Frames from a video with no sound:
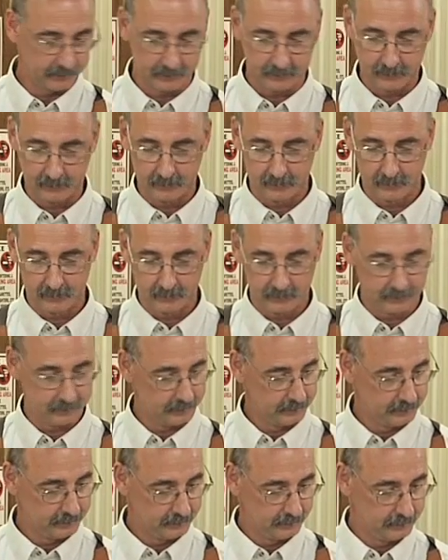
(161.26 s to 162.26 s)

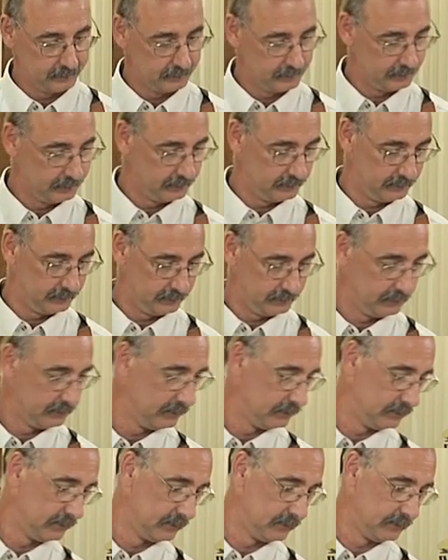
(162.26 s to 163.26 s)

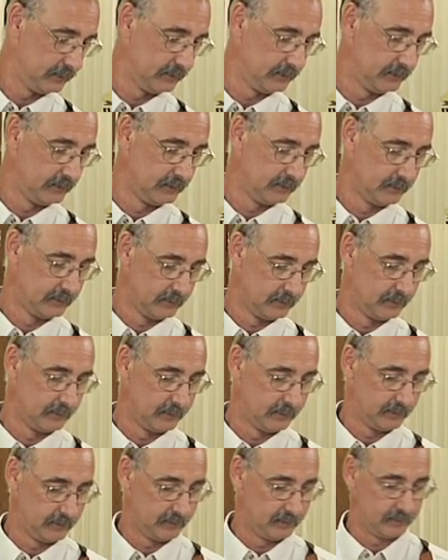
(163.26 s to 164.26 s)

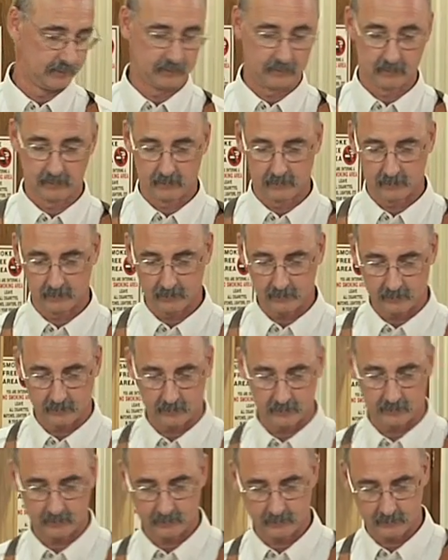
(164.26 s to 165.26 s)

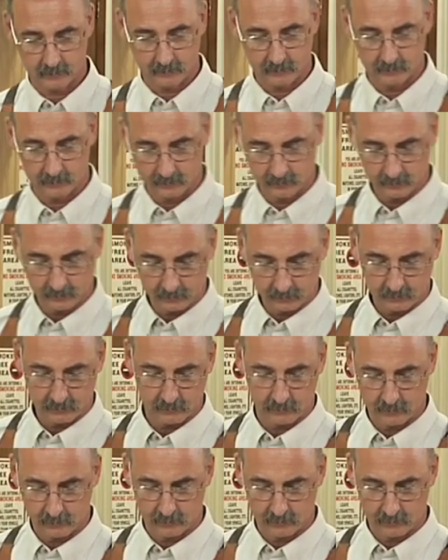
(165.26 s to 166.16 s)
(silence)